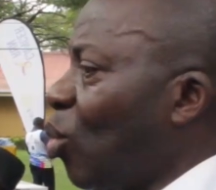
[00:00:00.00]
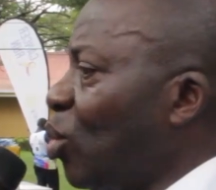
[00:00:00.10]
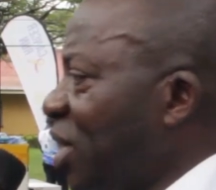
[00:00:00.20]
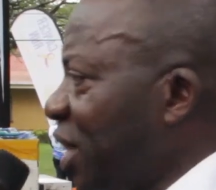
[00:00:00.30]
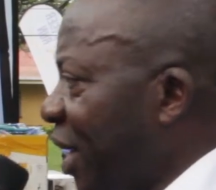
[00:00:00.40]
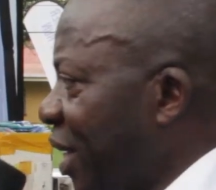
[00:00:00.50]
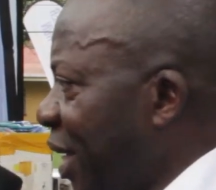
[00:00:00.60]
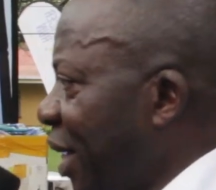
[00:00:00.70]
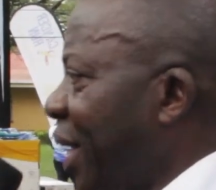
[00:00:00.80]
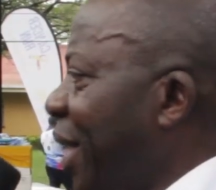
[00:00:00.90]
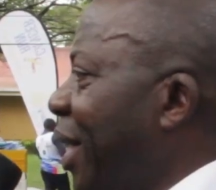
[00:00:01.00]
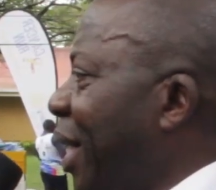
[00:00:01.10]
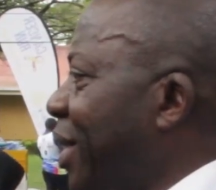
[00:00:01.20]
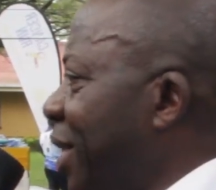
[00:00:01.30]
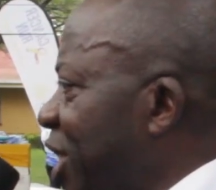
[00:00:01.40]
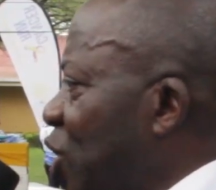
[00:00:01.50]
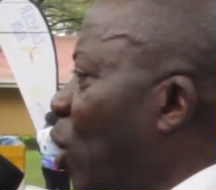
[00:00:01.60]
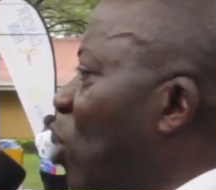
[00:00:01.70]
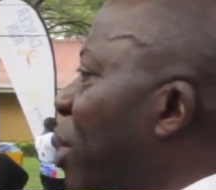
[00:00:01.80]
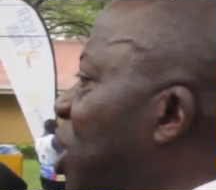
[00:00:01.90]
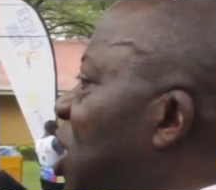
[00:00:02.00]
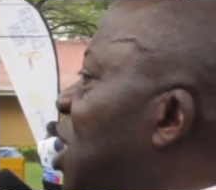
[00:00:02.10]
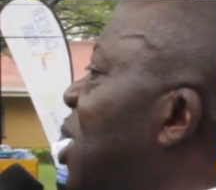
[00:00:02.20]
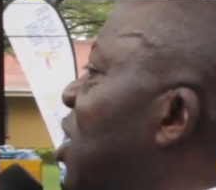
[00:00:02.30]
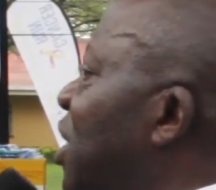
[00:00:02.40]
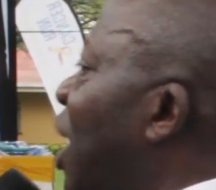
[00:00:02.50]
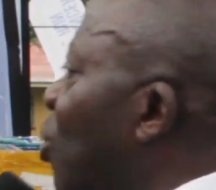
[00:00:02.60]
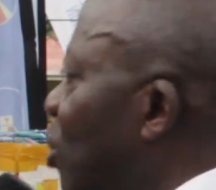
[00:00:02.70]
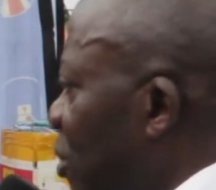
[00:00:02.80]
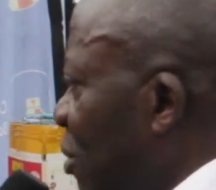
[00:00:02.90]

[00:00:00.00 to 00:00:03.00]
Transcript: constantly, at least one machine is down.